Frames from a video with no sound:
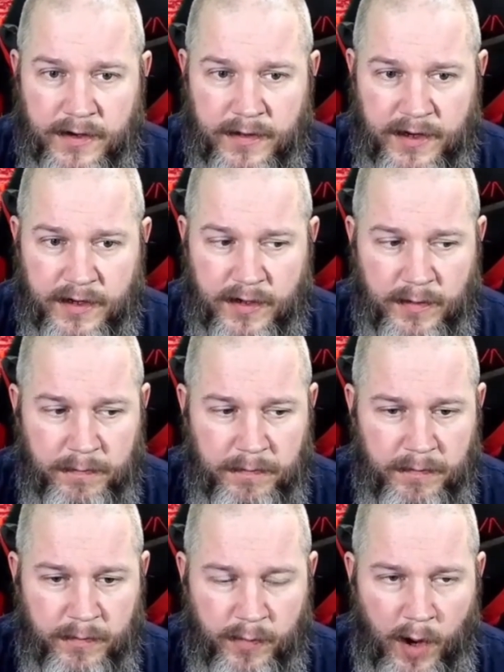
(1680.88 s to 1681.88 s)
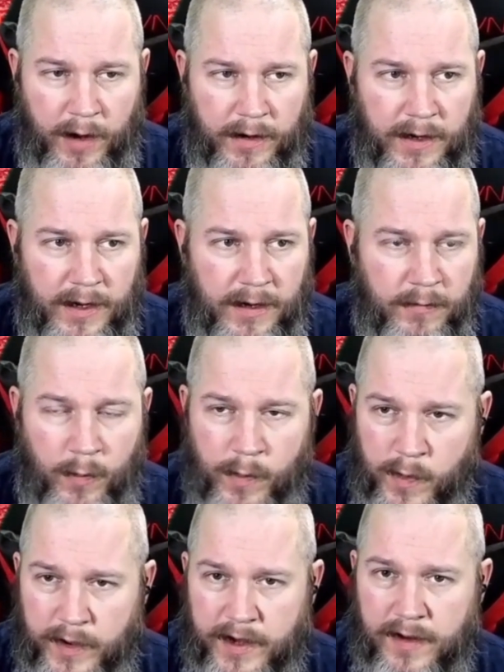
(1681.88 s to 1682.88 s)
that you brought when we
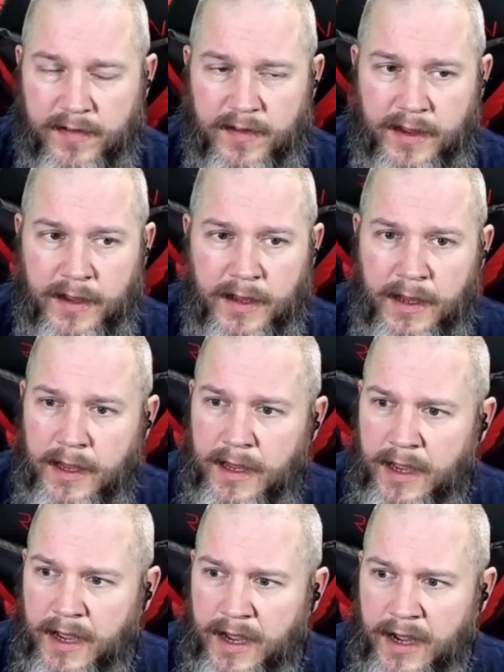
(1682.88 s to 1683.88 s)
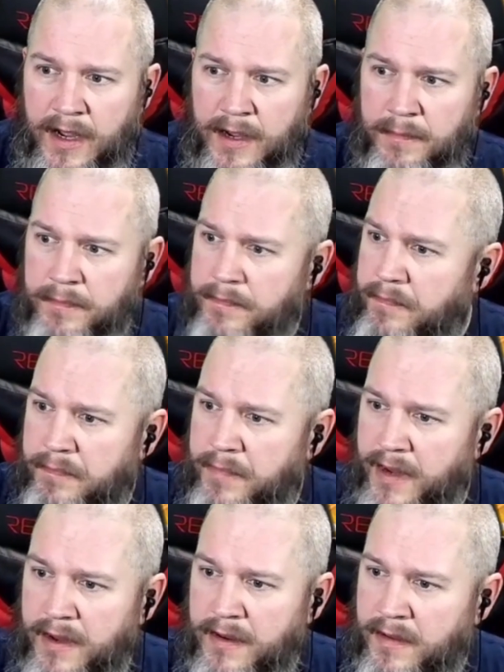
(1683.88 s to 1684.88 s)
were in Tennessee.
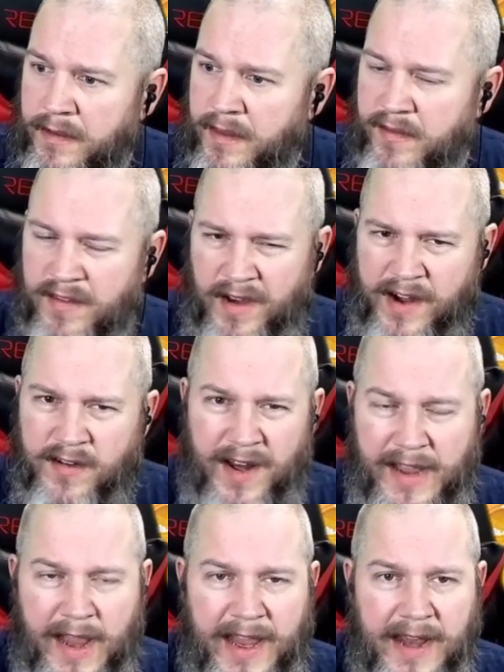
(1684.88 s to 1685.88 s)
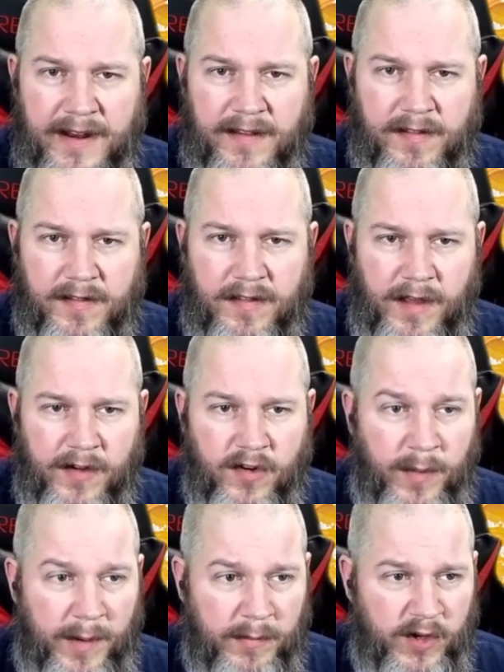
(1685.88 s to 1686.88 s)
But the cilantro, like I can't taste the cilantro,
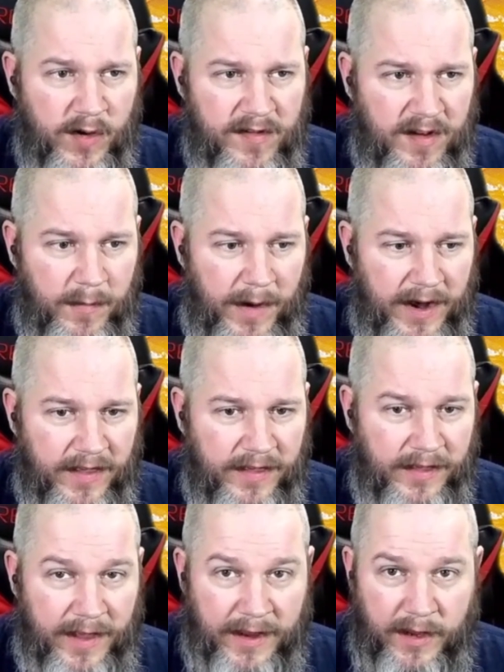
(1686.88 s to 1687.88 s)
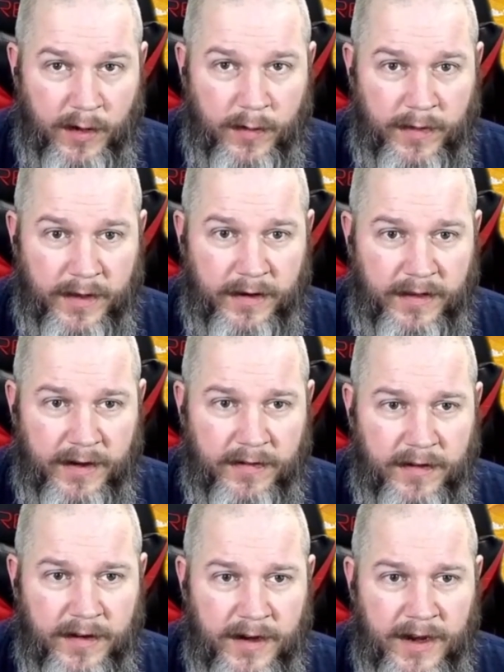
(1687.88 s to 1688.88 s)
but I'm sure somebody like you that
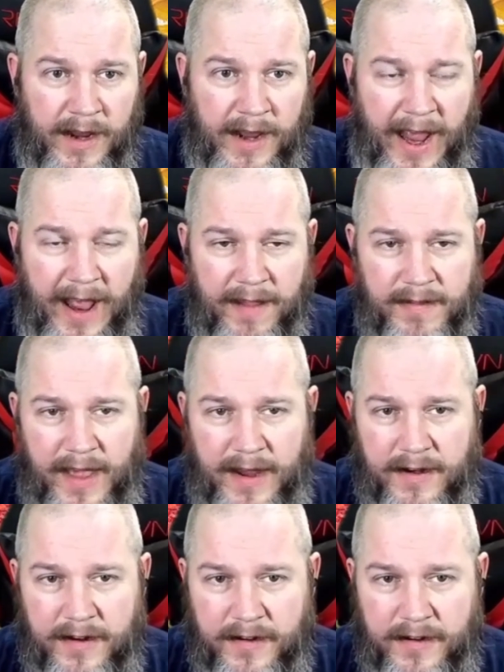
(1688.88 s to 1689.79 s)
has that